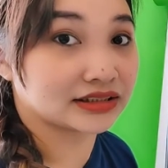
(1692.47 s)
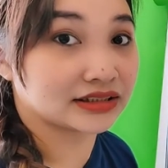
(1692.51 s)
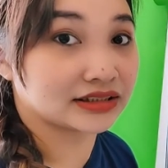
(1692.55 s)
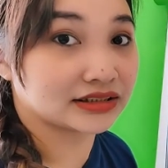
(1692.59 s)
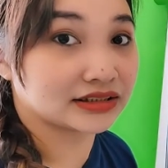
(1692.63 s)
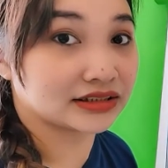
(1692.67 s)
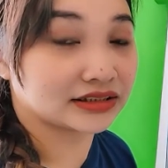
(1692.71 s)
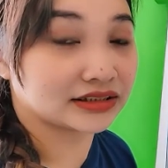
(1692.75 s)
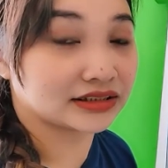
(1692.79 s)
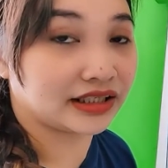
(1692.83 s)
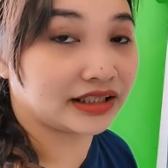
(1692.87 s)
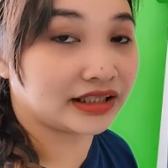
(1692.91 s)

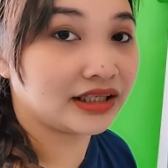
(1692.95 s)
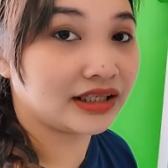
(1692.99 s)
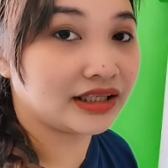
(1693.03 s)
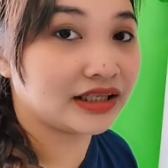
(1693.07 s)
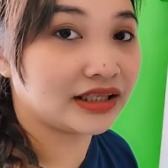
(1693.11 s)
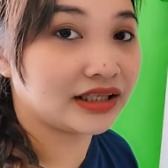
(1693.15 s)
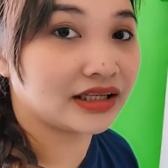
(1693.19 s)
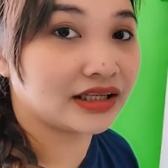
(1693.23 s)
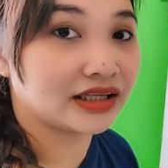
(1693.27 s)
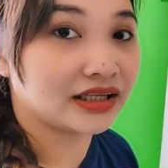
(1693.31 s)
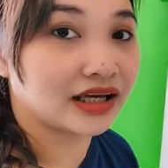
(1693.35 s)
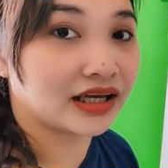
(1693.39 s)
Okay,
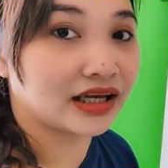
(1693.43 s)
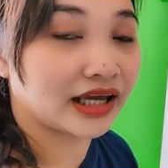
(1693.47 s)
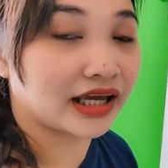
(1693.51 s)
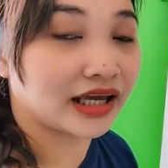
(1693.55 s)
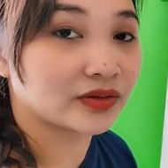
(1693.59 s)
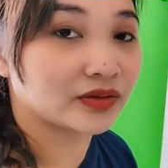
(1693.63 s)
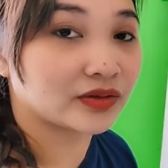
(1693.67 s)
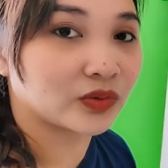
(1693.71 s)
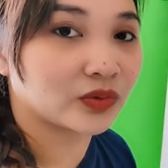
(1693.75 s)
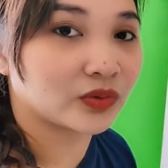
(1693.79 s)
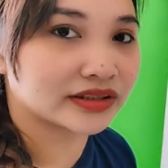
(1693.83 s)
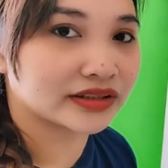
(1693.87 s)
and
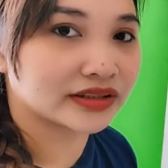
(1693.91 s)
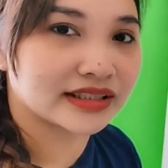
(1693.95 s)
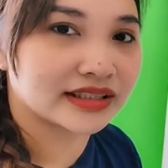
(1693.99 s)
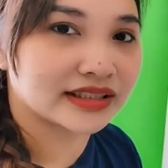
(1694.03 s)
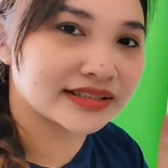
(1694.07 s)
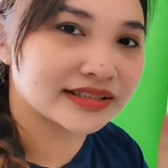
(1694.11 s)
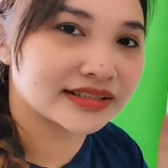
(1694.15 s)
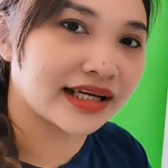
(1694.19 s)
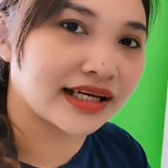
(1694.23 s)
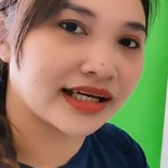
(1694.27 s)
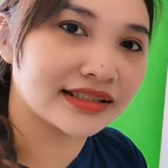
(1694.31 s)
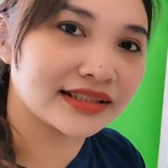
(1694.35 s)
what is
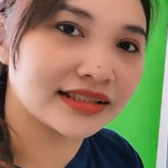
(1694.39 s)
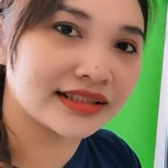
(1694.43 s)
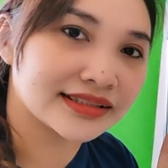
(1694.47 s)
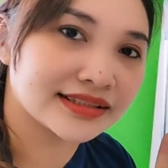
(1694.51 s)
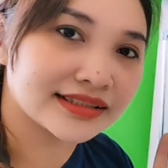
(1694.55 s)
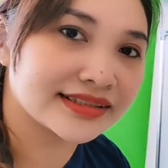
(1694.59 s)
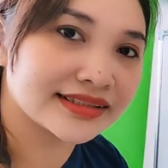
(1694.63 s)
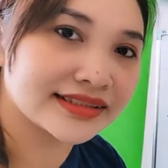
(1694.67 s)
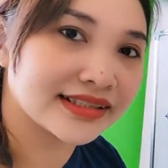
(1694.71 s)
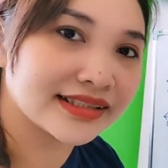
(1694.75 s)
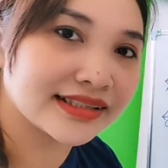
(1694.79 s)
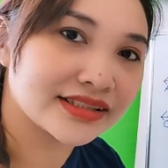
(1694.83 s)
that
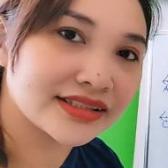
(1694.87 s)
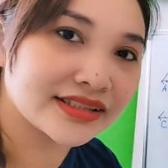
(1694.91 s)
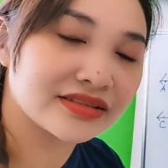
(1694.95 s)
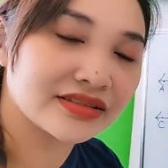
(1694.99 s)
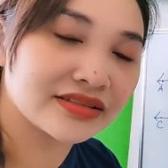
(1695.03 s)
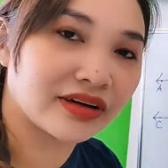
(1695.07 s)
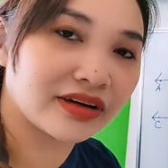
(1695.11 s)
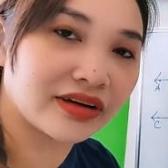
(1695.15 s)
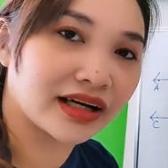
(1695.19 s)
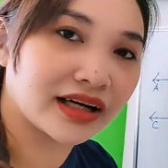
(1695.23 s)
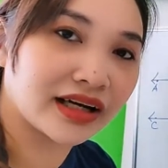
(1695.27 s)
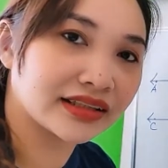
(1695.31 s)
consecutive
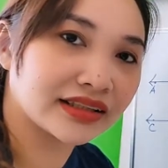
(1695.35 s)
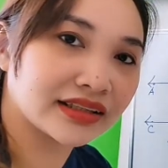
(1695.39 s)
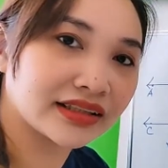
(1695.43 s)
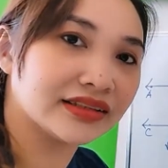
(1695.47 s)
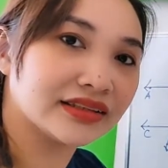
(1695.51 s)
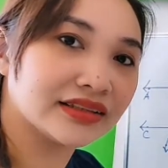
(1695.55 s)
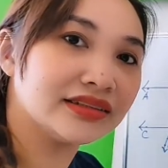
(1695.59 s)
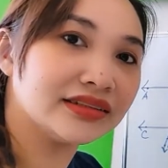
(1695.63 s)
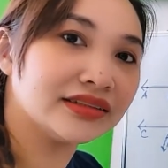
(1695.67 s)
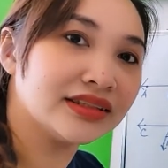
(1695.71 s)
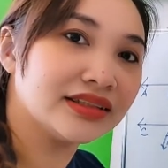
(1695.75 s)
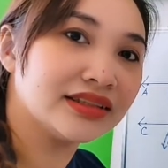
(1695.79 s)
angle?
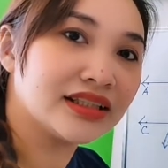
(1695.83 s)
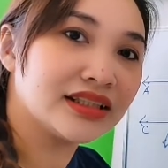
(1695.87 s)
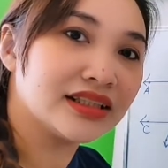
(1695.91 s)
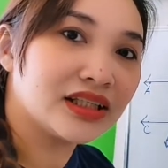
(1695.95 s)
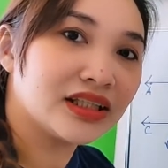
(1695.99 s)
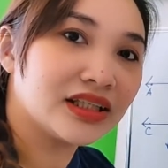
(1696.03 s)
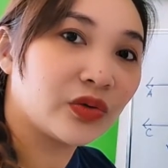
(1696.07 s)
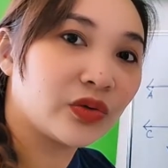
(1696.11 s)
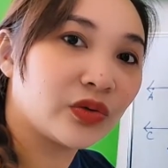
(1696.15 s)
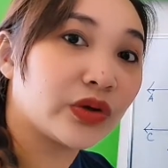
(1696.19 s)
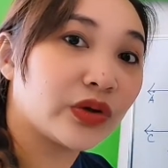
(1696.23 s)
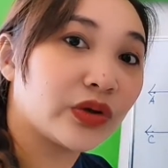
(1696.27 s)

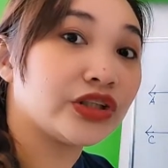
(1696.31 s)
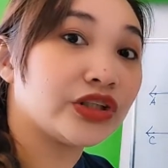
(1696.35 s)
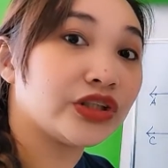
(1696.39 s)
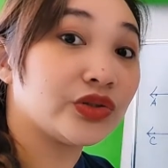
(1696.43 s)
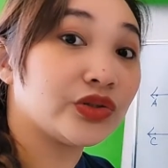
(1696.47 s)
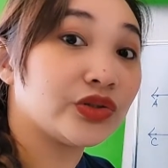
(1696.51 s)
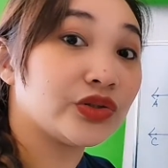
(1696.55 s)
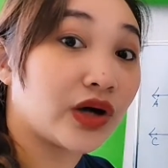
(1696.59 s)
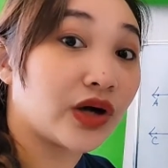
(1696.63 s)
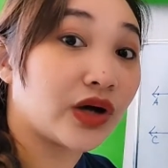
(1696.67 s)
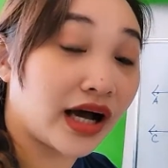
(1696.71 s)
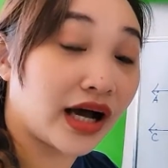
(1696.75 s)
When you
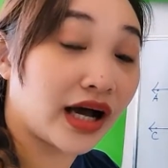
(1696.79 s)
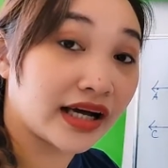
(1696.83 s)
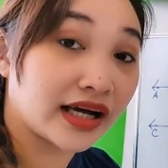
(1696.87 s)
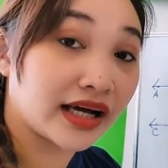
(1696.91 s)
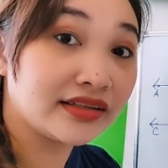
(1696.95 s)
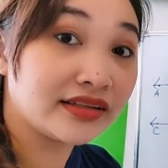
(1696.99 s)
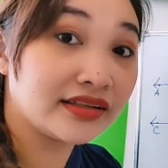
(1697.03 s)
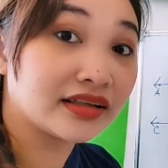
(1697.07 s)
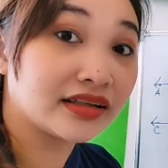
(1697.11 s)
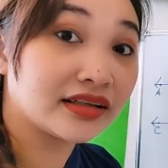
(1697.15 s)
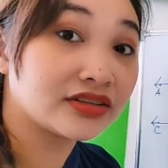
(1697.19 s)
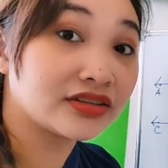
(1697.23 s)
add
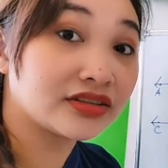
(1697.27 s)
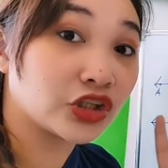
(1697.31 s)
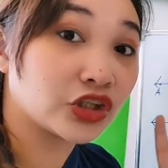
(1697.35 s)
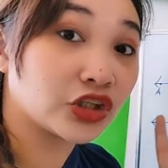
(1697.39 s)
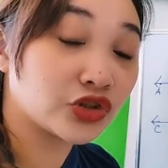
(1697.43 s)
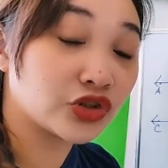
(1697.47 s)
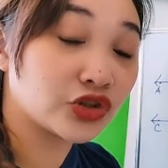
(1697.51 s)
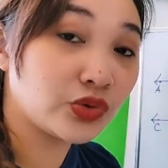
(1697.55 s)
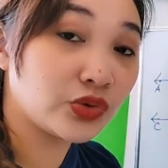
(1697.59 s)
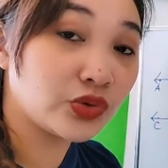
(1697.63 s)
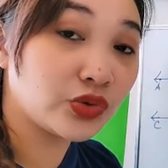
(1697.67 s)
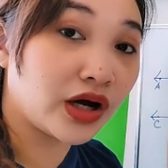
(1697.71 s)
the
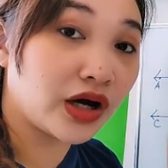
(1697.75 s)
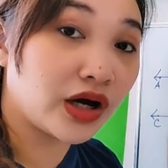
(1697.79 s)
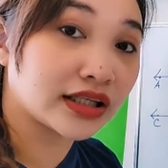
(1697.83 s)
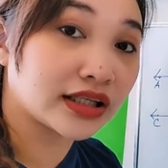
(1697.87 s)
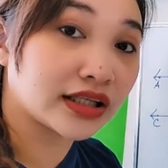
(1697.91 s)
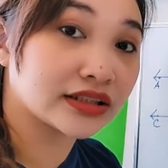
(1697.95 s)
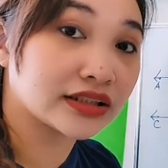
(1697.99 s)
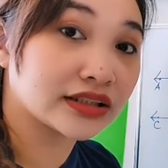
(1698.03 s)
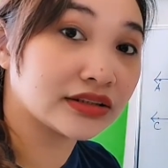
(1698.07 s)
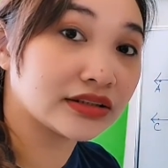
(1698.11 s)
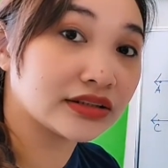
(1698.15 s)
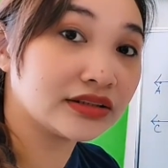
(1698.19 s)
two
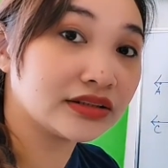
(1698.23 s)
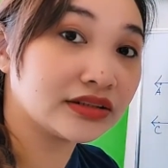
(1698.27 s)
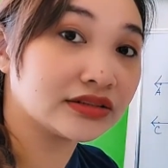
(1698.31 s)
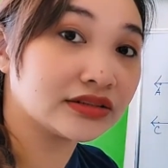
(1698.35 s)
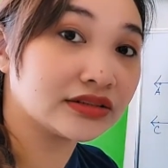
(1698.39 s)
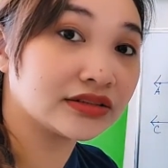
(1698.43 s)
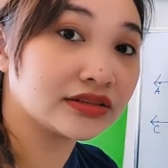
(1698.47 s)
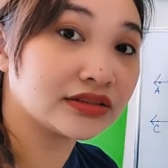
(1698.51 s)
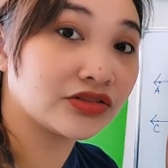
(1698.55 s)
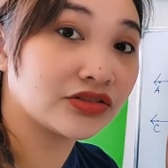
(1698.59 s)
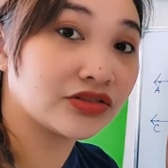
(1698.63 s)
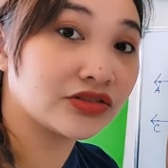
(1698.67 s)
angles,
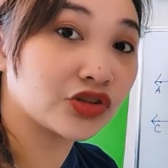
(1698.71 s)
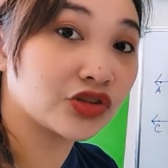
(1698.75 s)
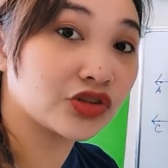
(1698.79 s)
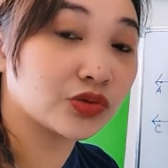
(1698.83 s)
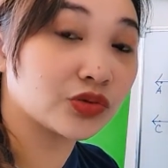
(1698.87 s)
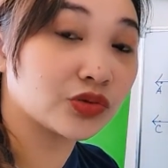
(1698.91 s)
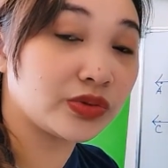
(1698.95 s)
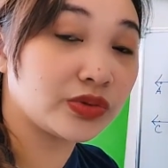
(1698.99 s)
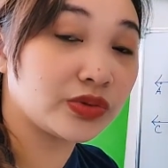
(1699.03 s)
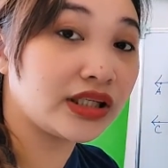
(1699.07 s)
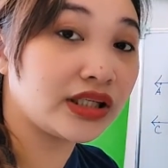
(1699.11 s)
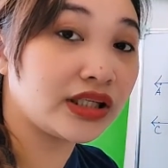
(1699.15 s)
it should
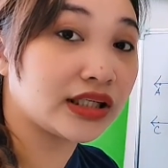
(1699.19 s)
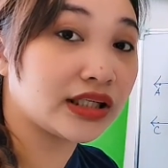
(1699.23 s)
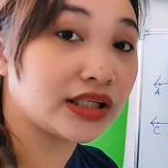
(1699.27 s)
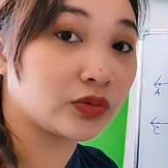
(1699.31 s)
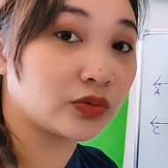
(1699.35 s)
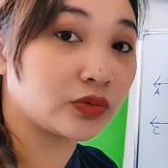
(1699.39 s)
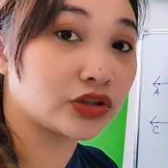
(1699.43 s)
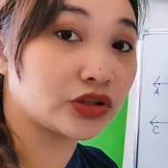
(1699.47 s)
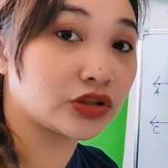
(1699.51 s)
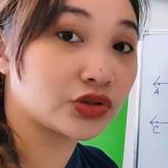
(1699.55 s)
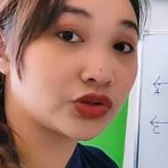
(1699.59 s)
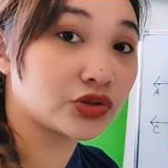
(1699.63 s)
be equal
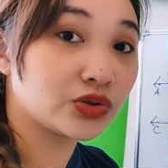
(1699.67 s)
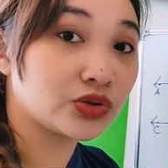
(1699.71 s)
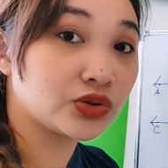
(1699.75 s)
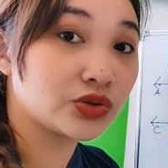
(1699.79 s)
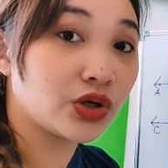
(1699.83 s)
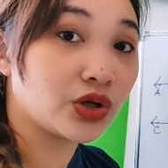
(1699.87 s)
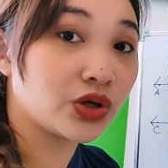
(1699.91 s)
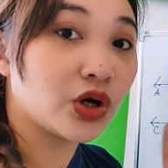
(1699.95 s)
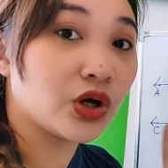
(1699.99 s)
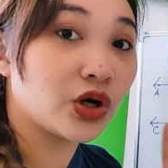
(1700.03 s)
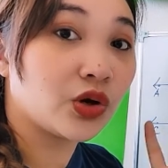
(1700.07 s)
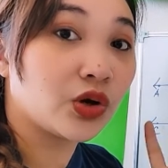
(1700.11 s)
to
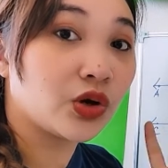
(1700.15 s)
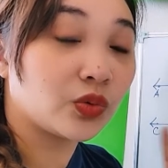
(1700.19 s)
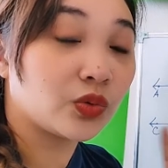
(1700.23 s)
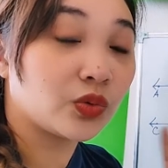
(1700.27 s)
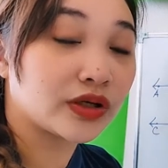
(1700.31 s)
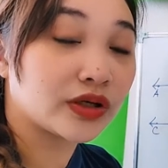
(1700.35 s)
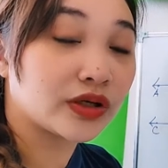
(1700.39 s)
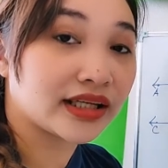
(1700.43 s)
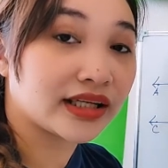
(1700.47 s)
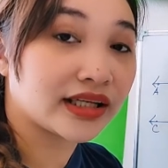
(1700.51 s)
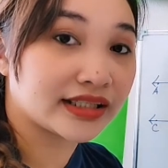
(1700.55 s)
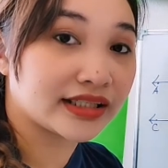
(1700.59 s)

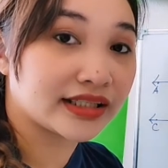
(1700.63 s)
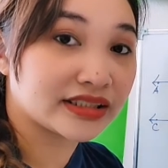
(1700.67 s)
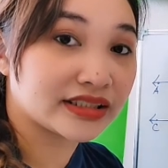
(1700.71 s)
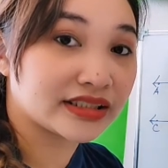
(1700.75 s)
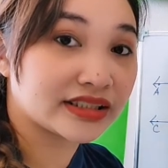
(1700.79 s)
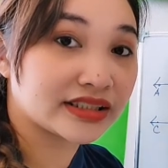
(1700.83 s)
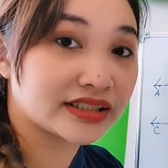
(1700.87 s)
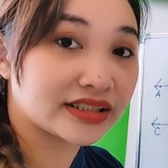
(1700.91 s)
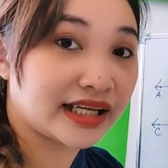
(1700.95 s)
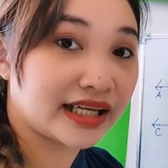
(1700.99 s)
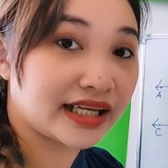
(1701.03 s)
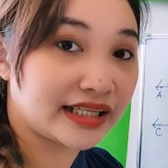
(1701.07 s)

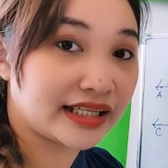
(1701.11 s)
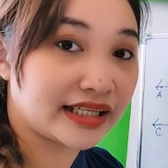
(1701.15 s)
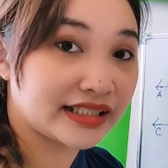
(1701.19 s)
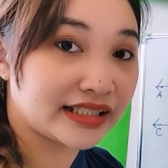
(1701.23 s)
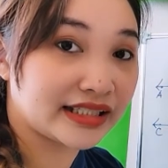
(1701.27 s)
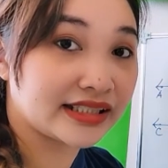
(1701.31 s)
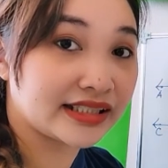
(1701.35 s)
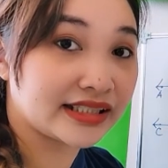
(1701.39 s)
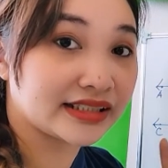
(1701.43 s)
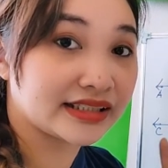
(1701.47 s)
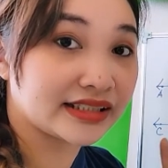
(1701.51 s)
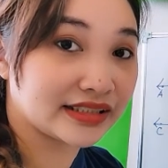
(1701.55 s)
180
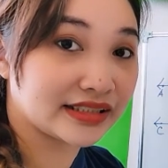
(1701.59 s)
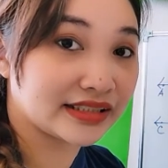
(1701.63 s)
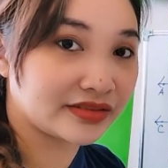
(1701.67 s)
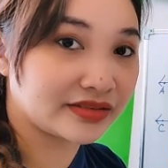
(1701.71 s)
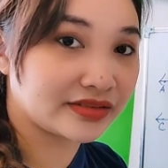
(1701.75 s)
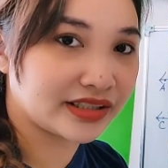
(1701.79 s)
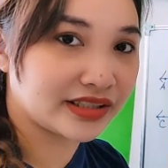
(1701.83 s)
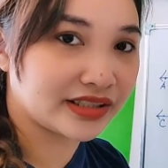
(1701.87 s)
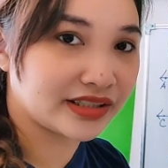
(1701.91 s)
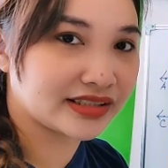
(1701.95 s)
degrees.